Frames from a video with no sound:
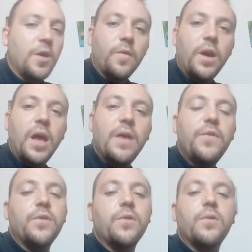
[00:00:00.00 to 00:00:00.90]

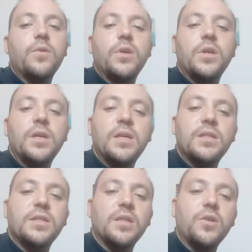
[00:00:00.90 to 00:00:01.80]
Whatever it
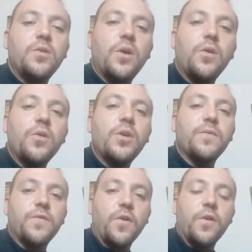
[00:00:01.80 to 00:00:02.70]
is that you are
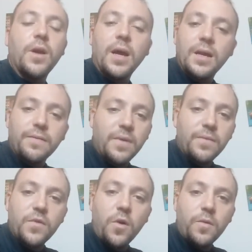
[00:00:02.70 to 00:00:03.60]
looking for,
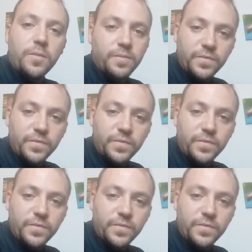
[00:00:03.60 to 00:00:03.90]
I've got